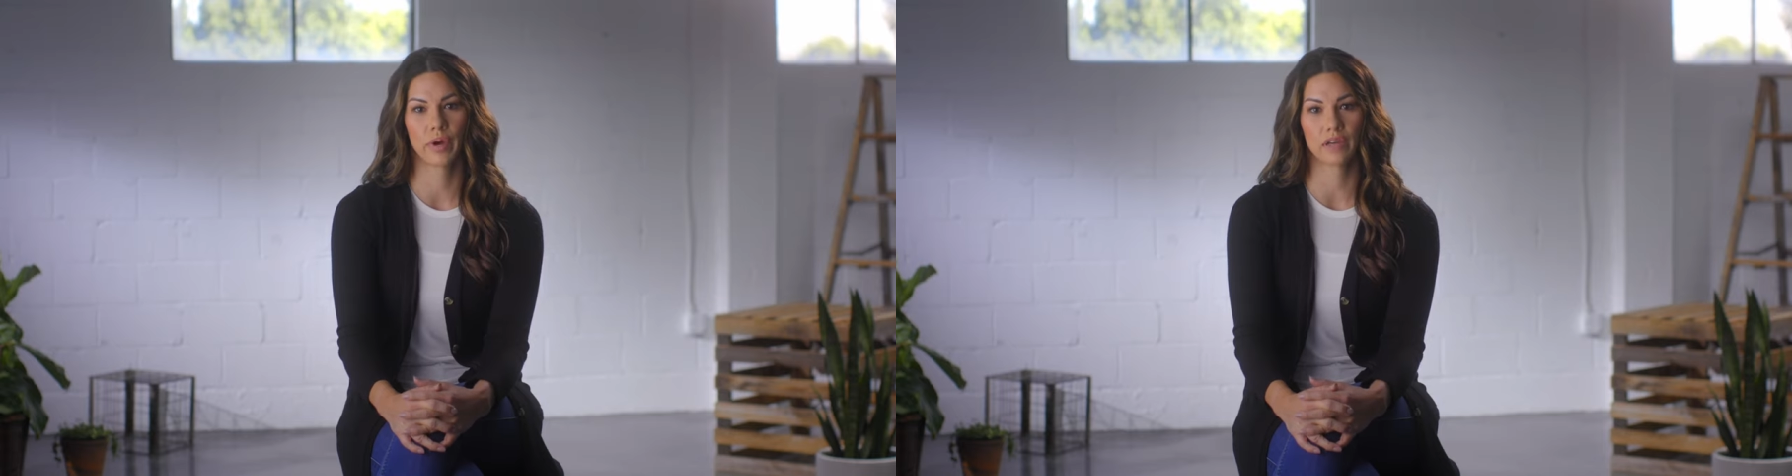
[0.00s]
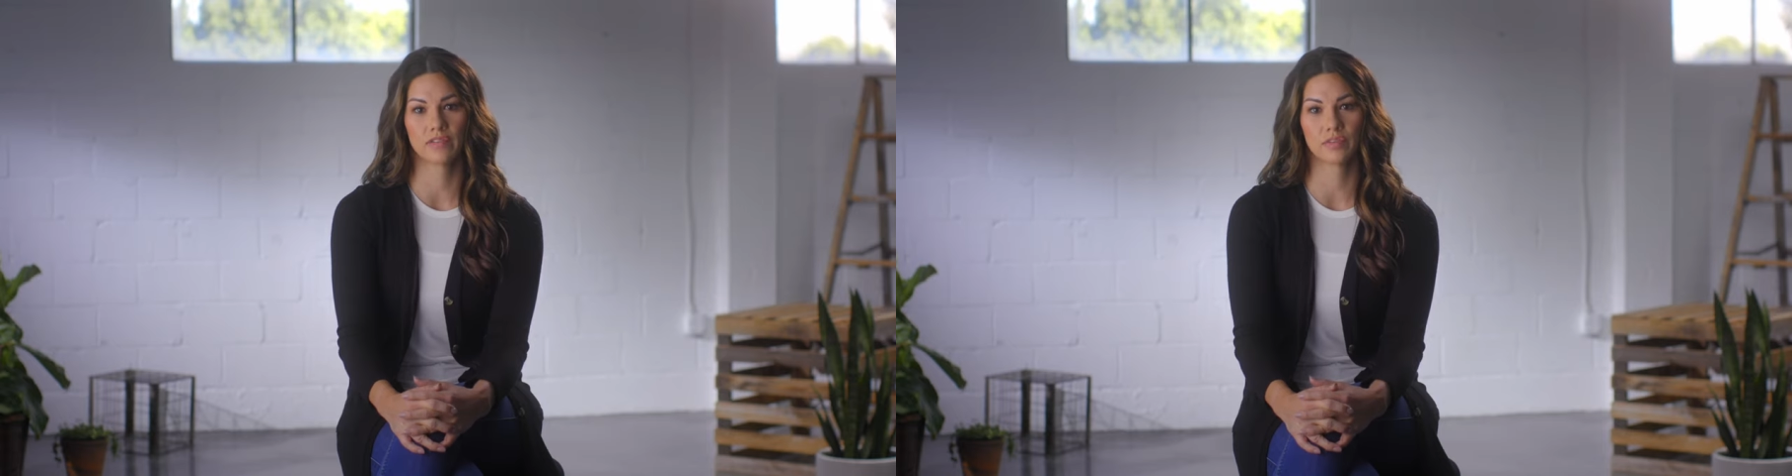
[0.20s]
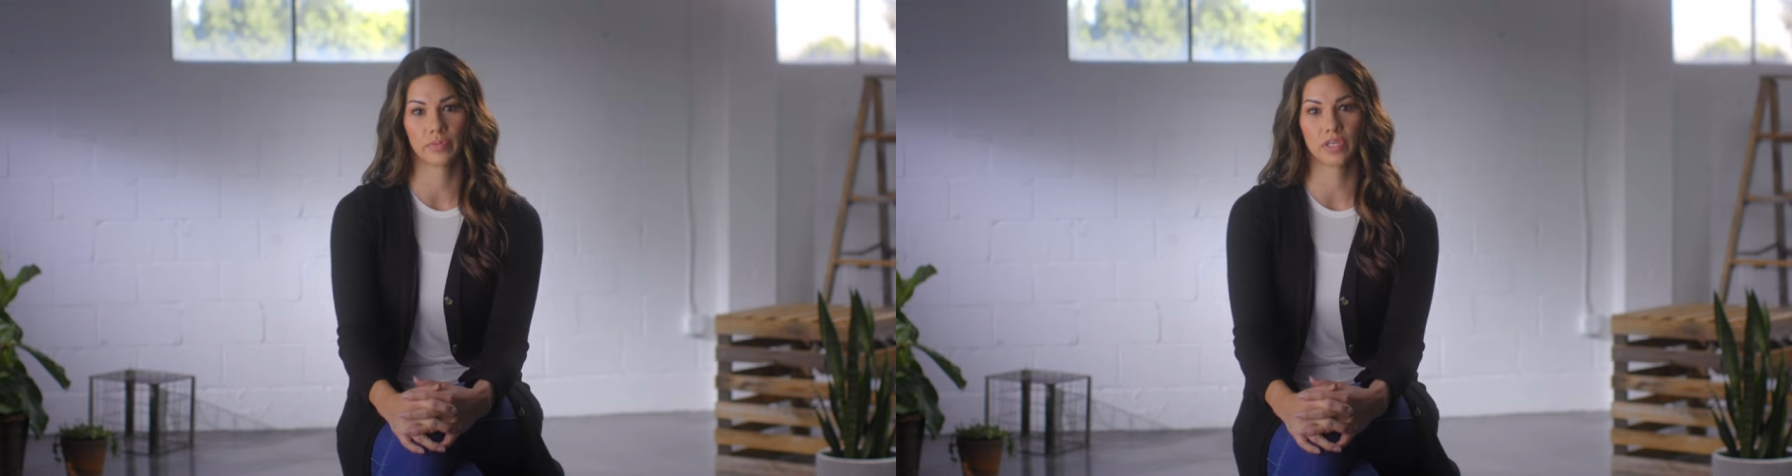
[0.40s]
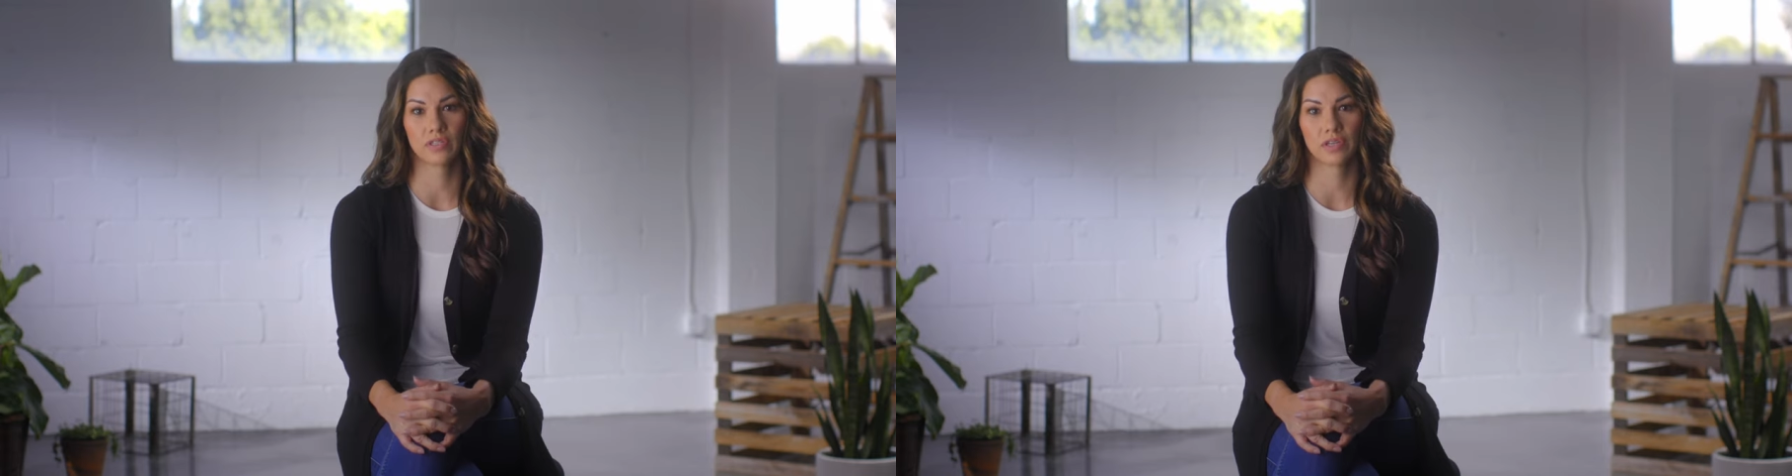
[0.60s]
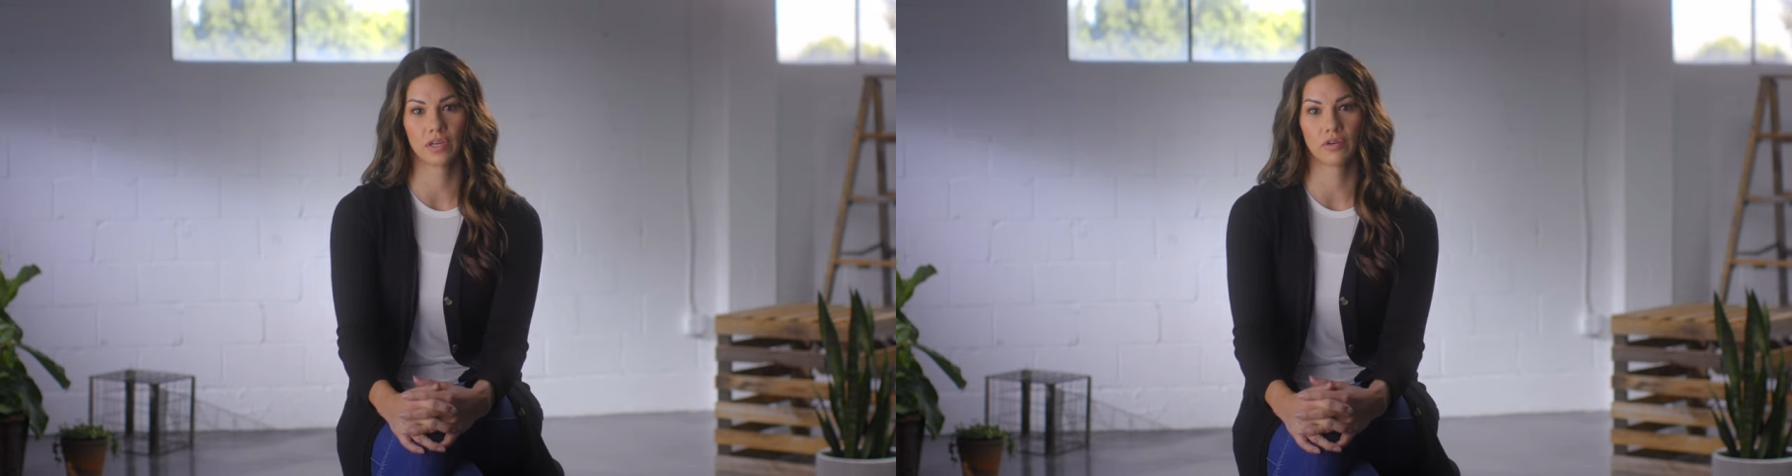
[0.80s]
buy some
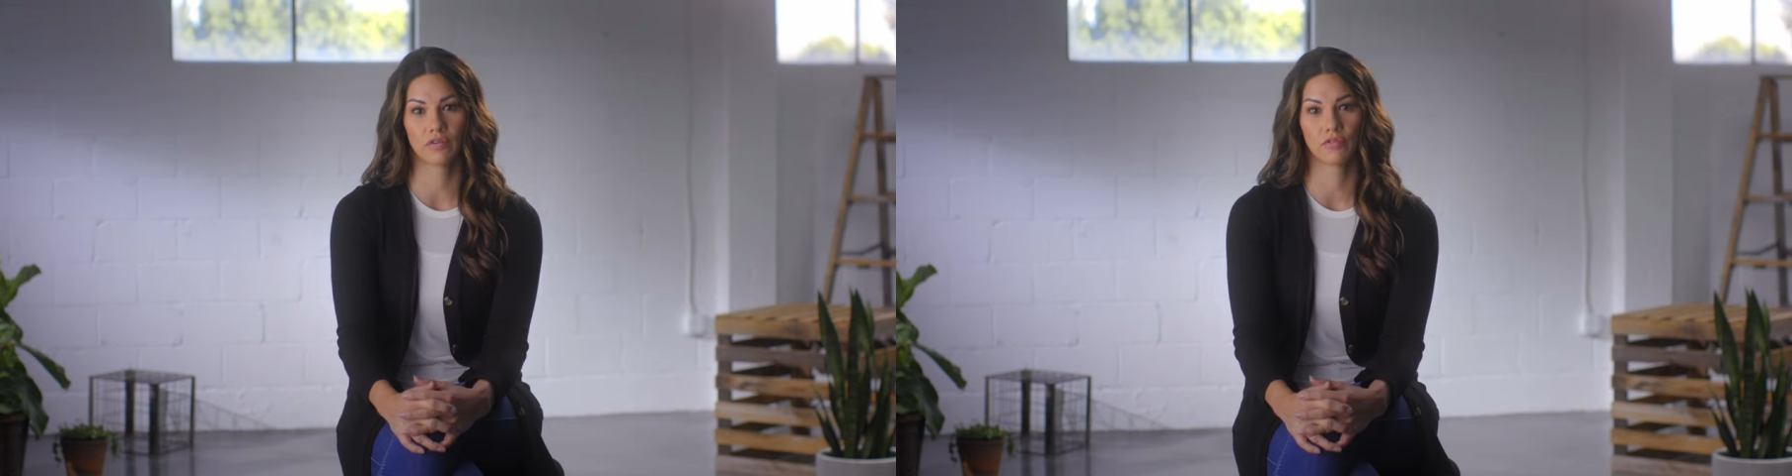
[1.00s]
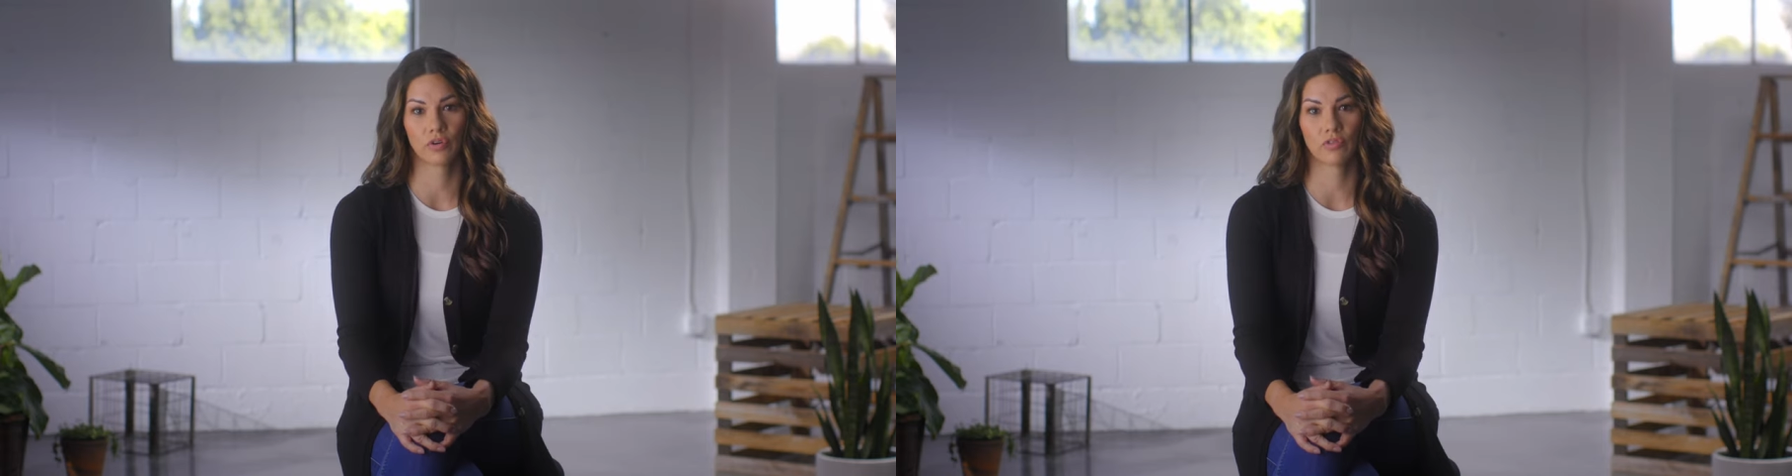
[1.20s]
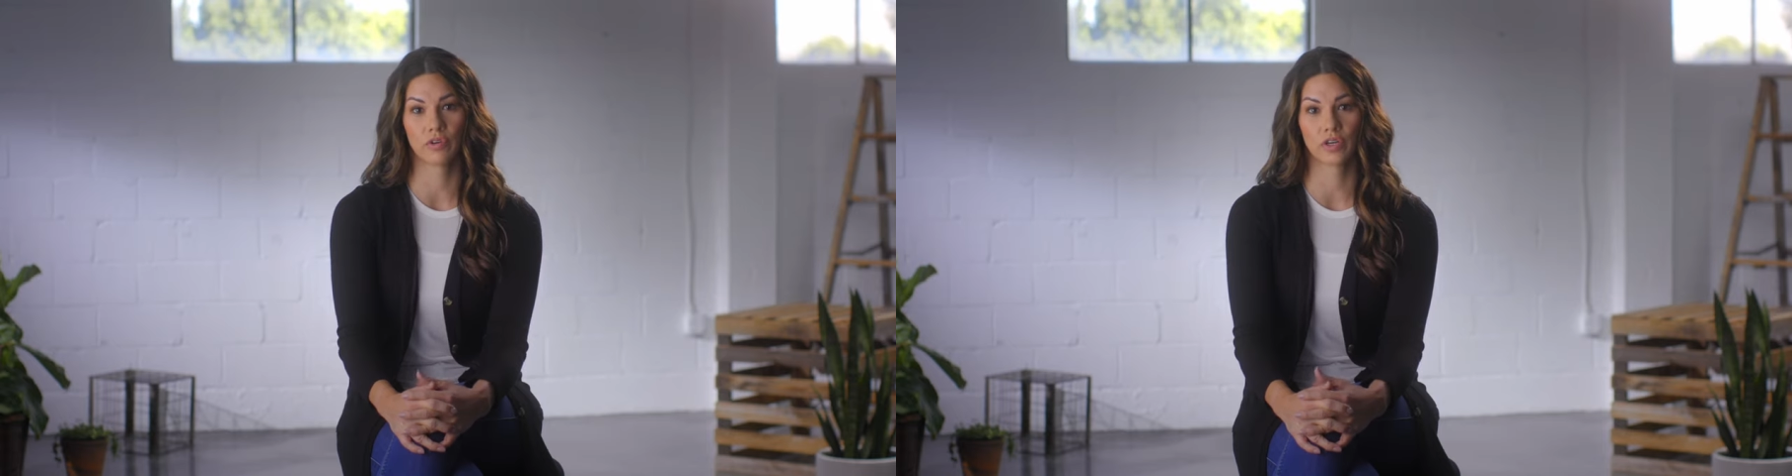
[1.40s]
pizza for a